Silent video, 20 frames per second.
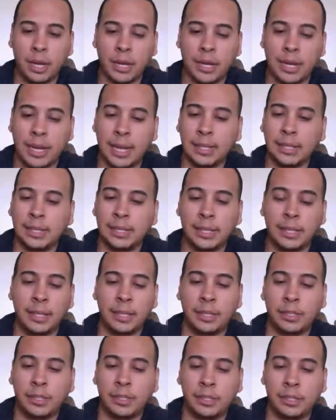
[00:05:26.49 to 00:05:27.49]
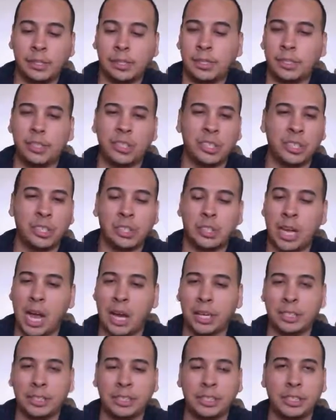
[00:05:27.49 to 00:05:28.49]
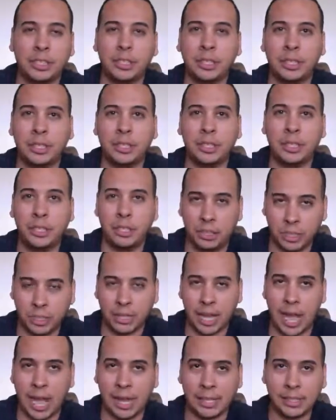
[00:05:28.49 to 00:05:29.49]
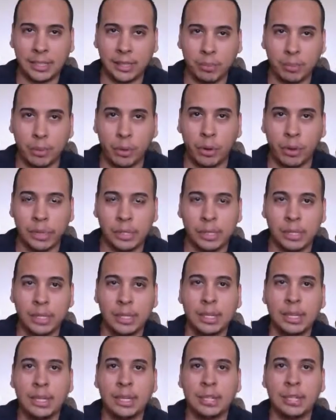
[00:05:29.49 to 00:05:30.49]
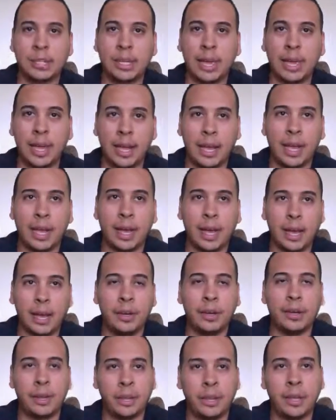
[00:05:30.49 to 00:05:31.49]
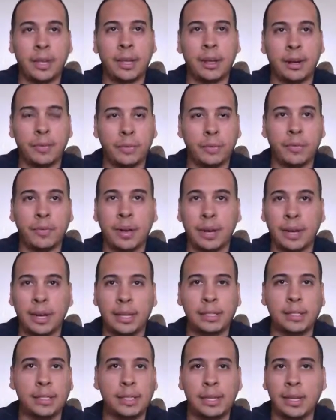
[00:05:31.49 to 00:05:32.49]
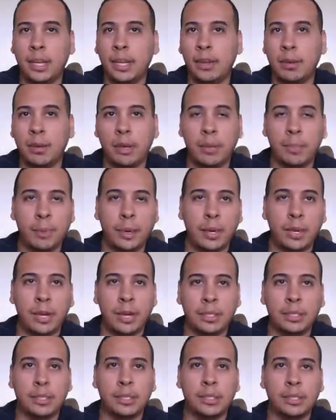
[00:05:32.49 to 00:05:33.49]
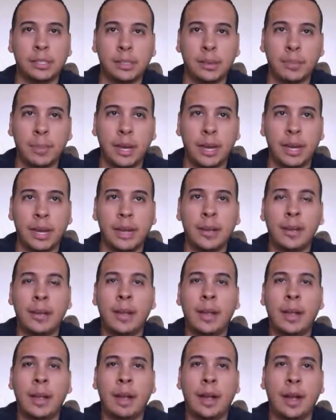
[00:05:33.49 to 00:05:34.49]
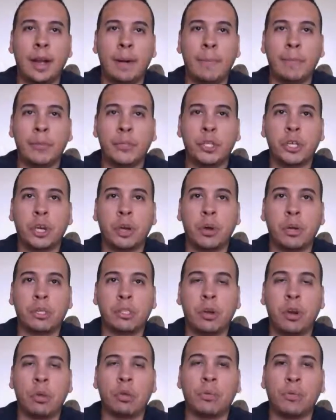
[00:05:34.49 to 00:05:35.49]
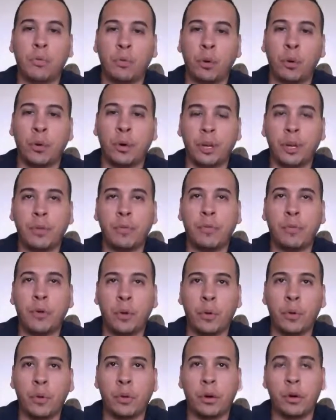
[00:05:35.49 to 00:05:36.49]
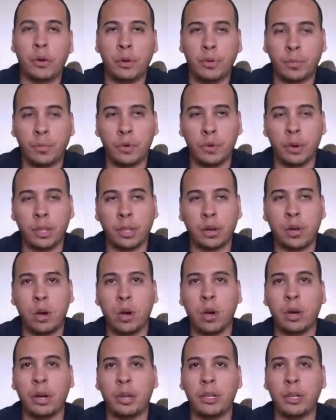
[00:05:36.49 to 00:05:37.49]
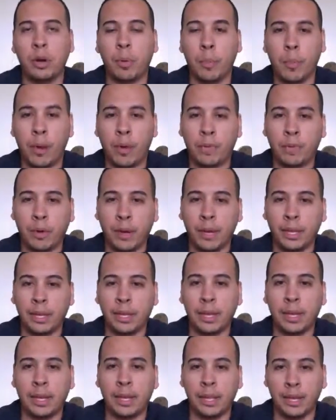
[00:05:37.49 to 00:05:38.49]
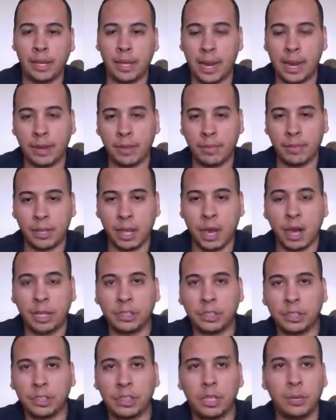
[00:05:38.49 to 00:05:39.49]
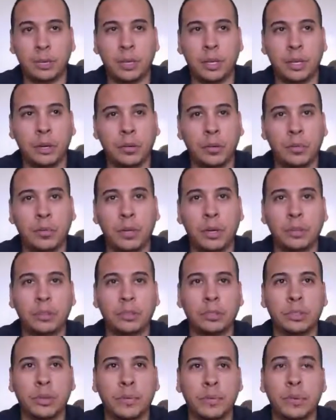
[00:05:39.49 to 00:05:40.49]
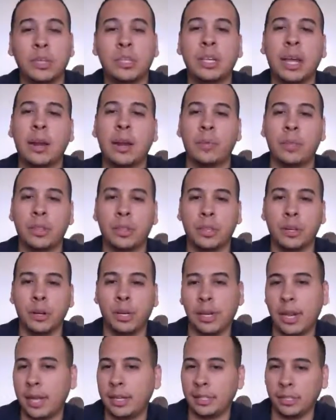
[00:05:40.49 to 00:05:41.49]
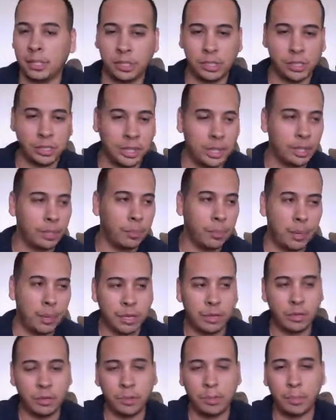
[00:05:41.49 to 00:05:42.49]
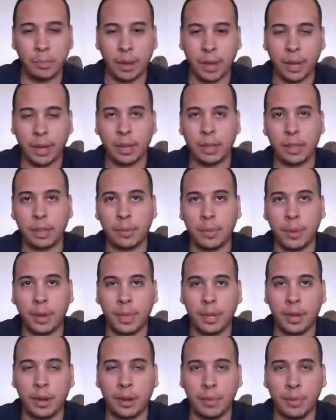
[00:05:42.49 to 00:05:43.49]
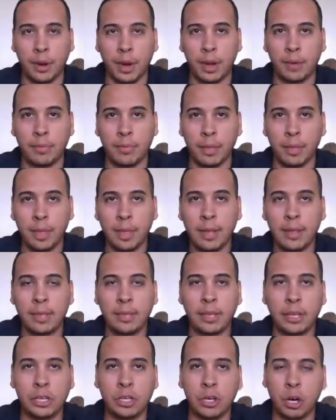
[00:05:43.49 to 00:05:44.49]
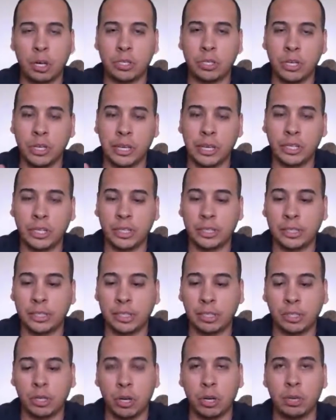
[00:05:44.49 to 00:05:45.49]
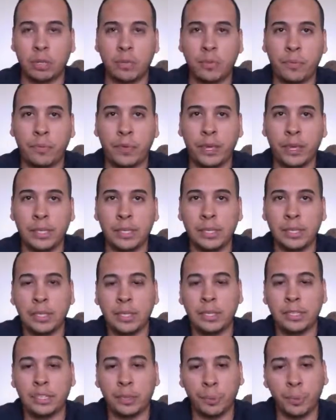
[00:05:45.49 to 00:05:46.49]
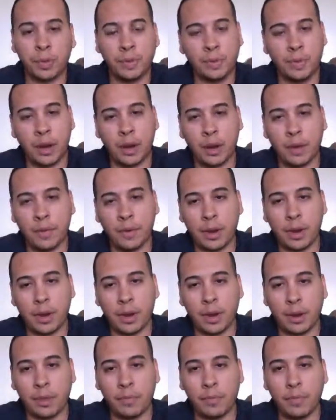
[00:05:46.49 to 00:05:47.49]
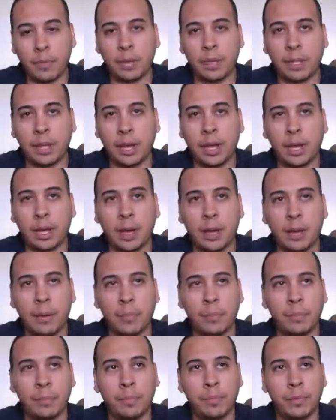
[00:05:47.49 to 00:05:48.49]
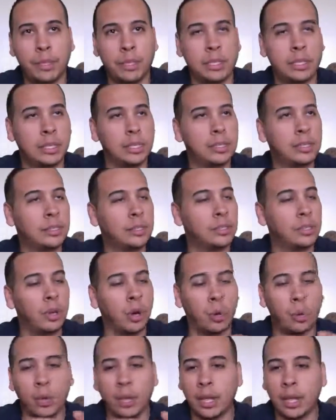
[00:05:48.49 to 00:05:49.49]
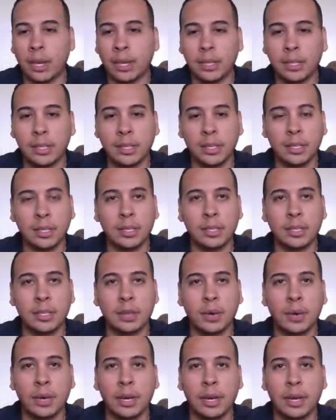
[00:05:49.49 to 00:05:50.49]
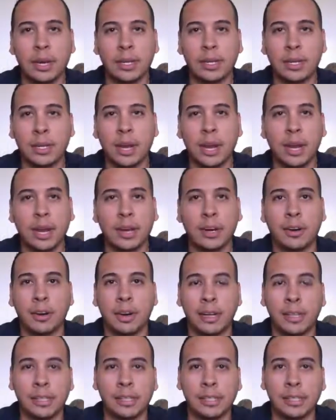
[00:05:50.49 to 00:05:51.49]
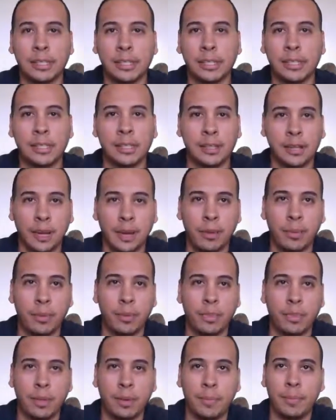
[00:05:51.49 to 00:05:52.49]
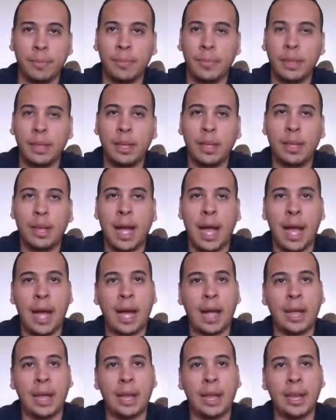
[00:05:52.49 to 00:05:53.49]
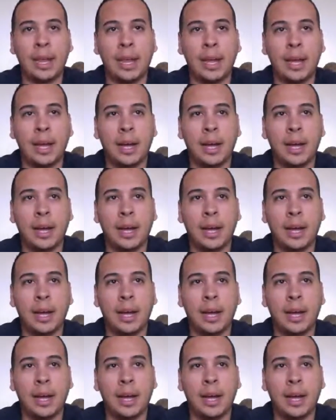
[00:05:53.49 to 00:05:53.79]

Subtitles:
ADESA, there's insurance auctions that you can just ask the employees. Say, hey, I know that they offer financing. Can you get me connected to somebody? So it's called flooring. You floor the car, and you don't pay for anything the day of the auction. You know if you sell it within 30 days, you just get the money. You pay the loan off. They charge you interest. They charge you fees. So be very very careful with that. Just don't get into like crazy debt with them. I